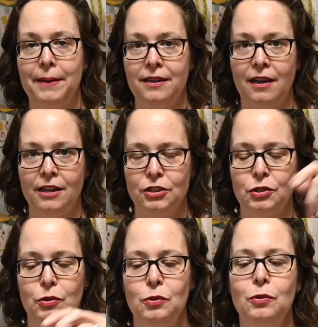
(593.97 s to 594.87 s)
it
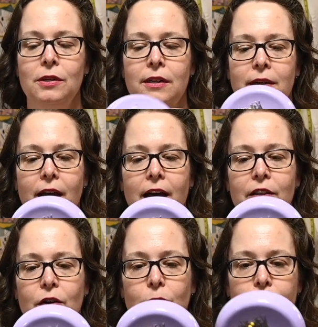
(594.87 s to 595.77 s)
onto
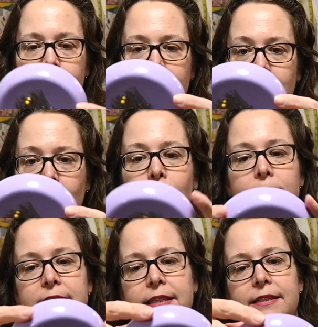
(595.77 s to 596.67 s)
the holder and it
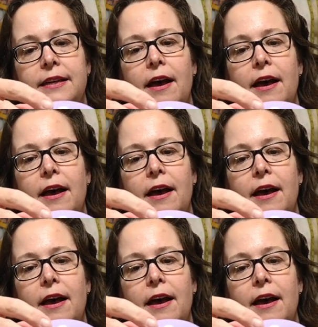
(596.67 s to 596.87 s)
holds it.